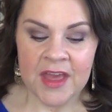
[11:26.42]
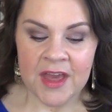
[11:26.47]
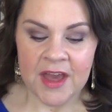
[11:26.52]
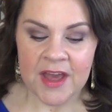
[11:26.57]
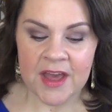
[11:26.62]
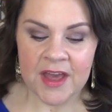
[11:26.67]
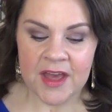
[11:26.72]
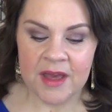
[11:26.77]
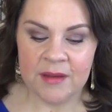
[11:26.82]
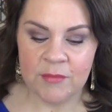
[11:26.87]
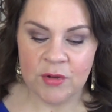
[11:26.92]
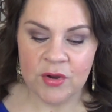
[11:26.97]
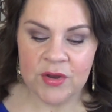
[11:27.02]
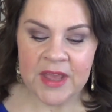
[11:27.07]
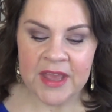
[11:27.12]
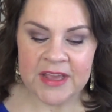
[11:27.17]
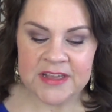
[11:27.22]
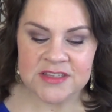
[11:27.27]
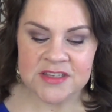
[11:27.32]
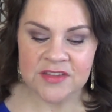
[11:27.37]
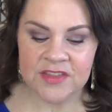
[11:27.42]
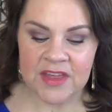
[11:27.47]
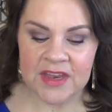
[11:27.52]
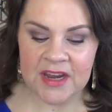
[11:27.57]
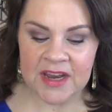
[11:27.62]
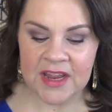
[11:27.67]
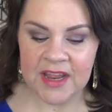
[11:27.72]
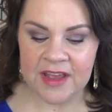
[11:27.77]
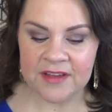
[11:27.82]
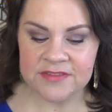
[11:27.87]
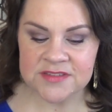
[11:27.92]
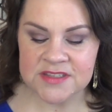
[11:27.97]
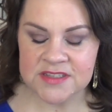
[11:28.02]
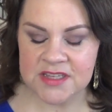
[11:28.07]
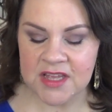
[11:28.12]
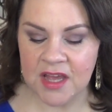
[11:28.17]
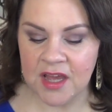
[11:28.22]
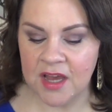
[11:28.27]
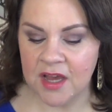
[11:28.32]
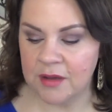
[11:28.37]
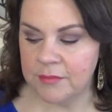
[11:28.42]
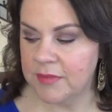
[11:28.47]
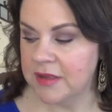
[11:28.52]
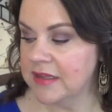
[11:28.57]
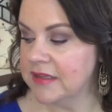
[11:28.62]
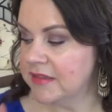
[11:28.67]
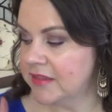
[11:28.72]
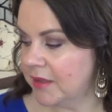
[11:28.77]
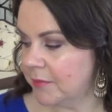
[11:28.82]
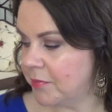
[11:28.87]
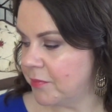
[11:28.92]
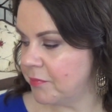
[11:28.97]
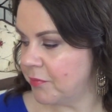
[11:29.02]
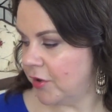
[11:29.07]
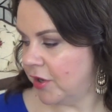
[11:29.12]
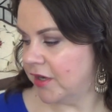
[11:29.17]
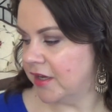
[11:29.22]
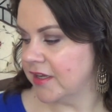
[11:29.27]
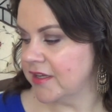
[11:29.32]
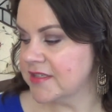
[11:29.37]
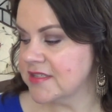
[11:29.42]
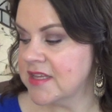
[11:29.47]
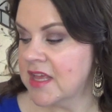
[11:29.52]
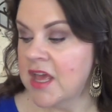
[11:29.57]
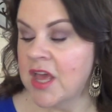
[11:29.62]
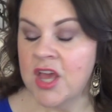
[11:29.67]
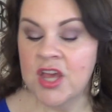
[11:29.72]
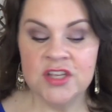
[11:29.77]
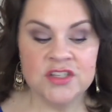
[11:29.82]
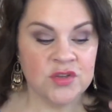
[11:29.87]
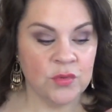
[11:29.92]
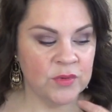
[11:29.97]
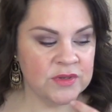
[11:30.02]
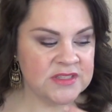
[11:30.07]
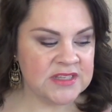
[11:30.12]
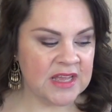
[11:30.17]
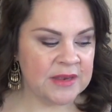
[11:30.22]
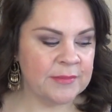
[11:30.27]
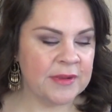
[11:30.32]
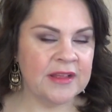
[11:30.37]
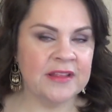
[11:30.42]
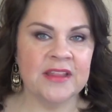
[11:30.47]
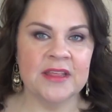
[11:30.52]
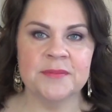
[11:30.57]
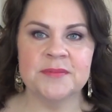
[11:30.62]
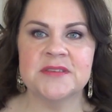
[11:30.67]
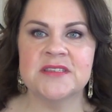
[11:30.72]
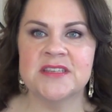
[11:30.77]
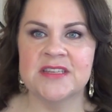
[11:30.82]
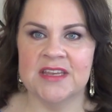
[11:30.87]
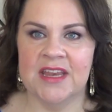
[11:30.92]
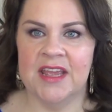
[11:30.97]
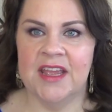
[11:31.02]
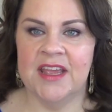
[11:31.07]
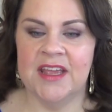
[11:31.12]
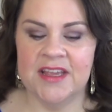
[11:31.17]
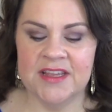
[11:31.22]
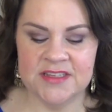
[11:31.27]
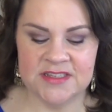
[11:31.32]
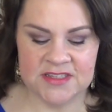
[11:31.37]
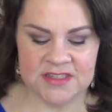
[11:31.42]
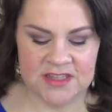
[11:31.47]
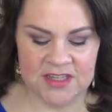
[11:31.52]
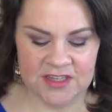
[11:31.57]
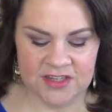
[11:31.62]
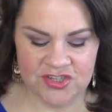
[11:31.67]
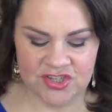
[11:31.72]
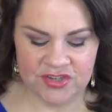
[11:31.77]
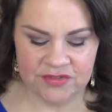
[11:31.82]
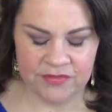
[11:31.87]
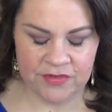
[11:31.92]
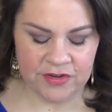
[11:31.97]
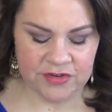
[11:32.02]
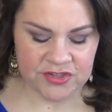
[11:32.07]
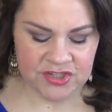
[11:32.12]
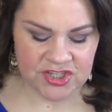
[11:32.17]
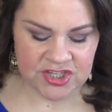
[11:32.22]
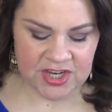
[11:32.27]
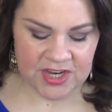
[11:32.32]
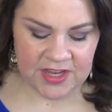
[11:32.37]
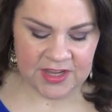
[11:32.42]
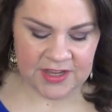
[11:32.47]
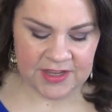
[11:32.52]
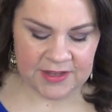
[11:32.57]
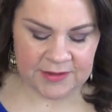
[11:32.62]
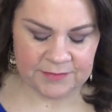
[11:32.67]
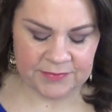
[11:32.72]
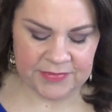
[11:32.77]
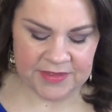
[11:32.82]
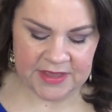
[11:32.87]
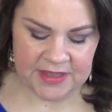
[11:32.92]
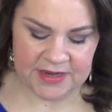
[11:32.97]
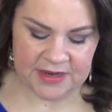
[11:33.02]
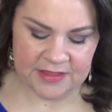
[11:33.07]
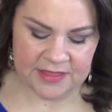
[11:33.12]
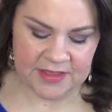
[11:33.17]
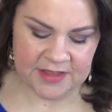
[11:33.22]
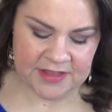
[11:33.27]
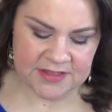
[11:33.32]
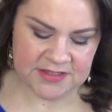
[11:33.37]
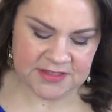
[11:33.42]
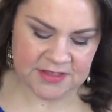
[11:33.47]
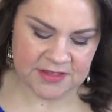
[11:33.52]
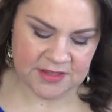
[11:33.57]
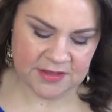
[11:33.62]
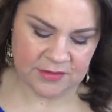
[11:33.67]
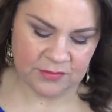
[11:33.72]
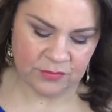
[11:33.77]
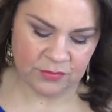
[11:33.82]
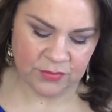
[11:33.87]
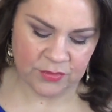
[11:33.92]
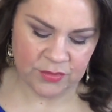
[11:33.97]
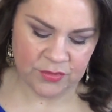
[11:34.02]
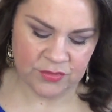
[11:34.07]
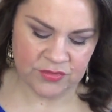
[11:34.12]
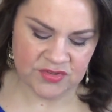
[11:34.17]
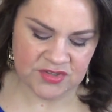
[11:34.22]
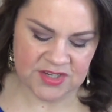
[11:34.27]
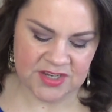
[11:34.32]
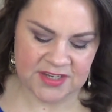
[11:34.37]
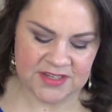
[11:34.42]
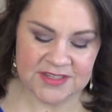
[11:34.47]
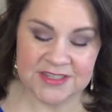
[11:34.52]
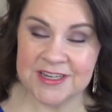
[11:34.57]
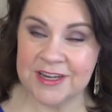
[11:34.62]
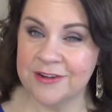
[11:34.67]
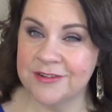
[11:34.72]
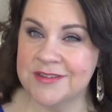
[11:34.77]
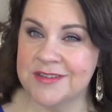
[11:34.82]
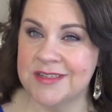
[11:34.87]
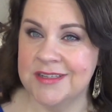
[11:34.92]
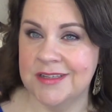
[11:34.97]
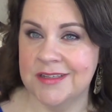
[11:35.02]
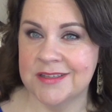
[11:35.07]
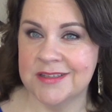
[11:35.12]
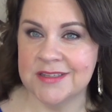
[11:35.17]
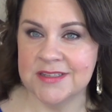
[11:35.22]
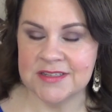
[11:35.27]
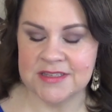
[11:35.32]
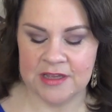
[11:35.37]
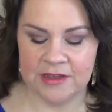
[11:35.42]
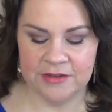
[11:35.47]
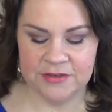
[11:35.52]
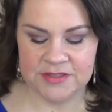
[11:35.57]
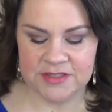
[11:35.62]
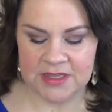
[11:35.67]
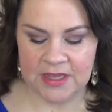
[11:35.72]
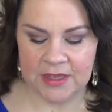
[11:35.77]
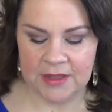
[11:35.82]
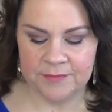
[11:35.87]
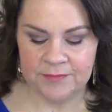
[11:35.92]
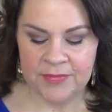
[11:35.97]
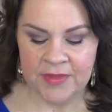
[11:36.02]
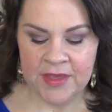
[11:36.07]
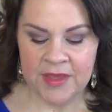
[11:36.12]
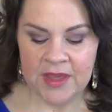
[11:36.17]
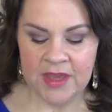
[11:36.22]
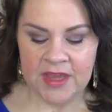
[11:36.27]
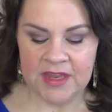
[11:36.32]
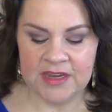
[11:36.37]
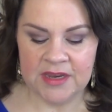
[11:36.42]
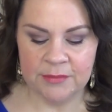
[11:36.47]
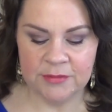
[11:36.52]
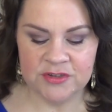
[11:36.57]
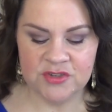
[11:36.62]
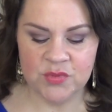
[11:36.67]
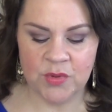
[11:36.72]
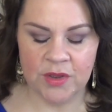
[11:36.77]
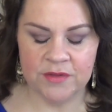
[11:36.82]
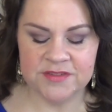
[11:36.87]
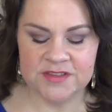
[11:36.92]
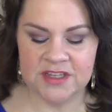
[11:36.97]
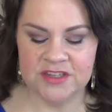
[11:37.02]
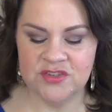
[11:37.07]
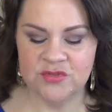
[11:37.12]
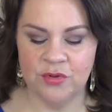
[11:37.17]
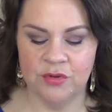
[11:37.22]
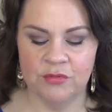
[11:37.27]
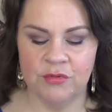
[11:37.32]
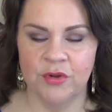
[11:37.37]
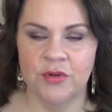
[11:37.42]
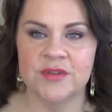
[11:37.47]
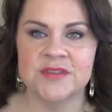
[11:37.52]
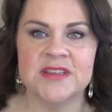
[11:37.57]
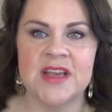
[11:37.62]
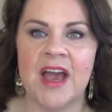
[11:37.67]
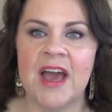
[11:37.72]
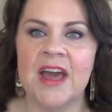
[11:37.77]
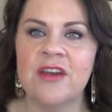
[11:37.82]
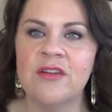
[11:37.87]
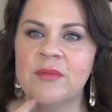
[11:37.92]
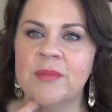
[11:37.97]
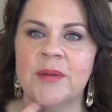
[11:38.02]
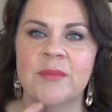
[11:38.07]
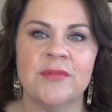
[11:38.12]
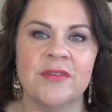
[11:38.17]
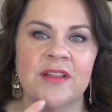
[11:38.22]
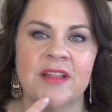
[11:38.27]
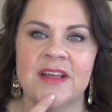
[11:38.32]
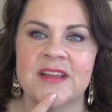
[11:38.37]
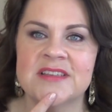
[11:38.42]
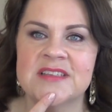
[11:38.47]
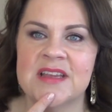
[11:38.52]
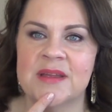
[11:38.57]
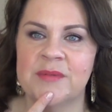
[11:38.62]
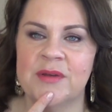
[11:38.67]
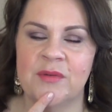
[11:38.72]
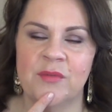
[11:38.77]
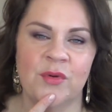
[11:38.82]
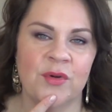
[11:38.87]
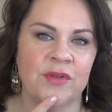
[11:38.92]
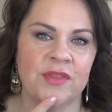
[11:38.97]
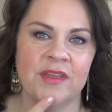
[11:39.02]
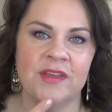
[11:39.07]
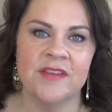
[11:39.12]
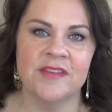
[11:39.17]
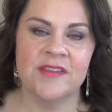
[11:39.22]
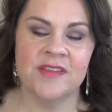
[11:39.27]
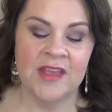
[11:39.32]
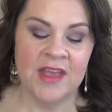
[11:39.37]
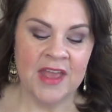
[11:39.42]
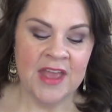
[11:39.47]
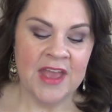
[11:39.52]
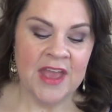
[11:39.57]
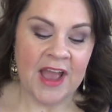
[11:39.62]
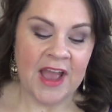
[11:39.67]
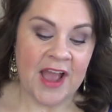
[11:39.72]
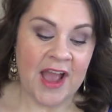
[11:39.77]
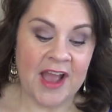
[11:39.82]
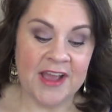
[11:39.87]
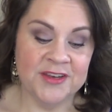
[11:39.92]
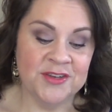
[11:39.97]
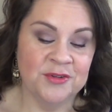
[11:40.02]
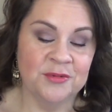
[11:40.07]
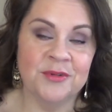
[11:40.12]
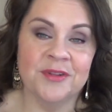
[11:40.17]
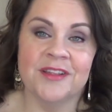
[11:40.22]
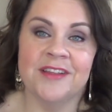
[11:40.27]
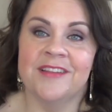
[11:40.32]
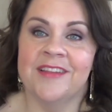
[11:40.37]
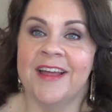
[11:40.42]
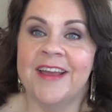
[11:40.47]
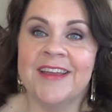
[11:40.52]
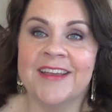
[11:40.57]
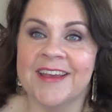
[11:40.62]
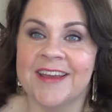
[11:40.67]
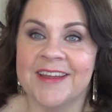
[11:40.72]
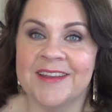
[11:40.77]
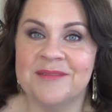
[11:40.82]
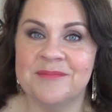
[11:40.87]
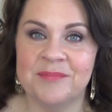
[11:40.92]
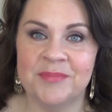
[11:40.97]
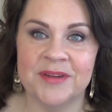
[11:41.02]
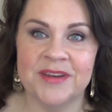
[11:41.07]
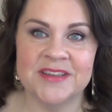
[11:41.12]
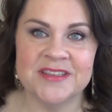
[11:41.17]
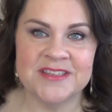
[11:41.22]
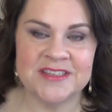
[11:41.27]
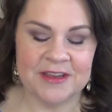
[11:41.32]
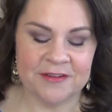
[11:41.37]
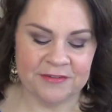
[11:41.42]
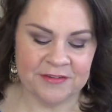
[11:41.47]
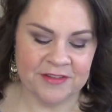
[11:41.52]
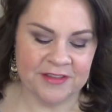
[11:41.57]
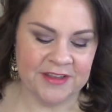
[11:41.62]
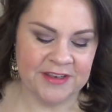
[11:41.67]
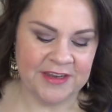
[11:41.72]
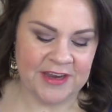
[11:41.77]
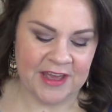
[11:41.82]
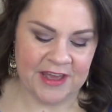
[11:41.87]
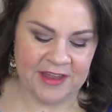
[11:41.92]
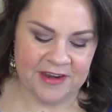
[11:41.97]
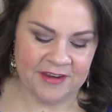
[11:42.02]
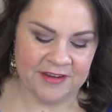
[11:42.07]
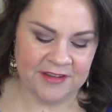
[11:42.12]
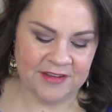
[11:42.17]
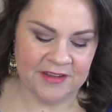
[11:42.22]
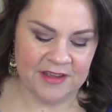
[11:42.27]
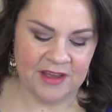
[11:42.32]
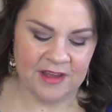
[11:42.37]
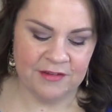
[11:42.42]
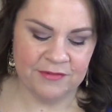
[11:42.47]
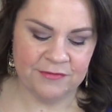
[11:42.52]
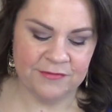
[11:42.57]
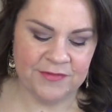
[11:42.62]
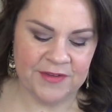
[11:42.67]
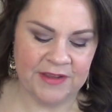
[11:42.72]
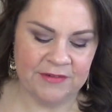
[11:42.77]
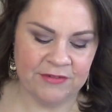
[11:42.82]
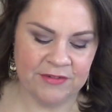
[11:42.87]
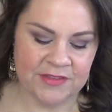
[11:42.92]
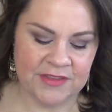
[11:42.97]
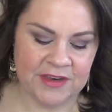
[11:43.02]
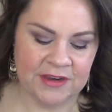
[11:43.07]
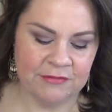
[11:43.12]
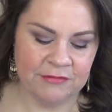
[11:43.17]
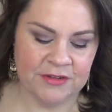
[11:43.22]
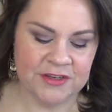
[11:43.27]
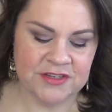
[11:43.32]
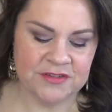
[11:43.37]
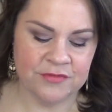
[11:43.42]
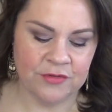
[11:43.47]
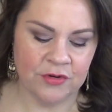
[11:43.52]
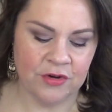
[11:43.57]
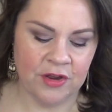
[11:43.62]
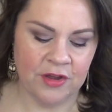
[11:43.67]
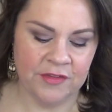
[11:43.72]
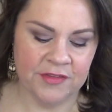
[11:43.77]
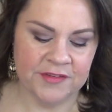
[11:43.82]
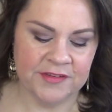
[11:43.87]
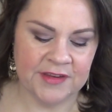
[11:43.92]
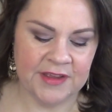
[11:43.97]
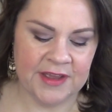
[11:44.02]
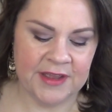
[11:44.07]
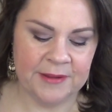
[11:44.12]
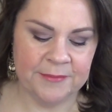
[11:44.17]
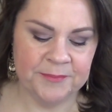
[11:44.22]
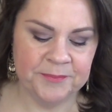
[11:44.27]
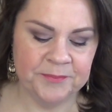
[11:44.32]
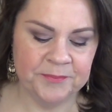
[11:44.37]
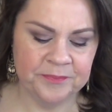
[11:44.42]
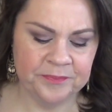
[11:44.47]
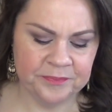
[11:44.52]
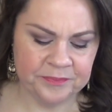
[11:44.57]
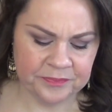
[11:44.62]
Um, okay, so then I have some lip products. So what's on my lips today is the Givenchy, and I think it's the Rouge Interdit is how you say it, and number 12 Sensual Rose. I don't remember the last time I wore this. I do really like it, but it's definitely not a favorite that I reach for all the time.